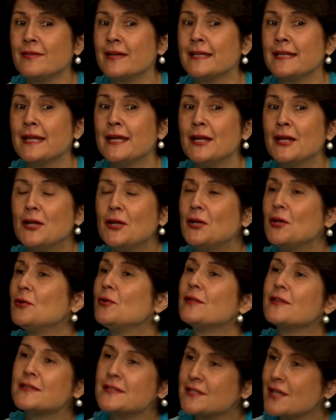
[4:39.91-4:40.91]
And, you
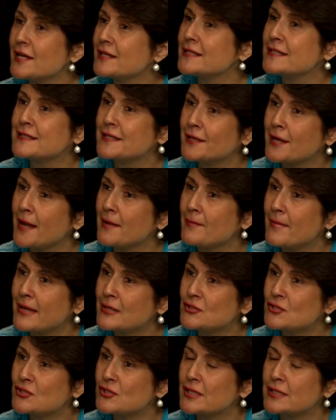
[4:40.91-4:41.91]
know, the studies that I
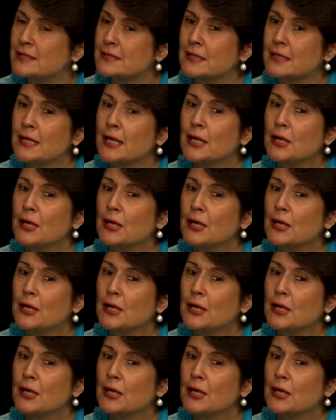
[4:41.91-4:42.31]
mentioned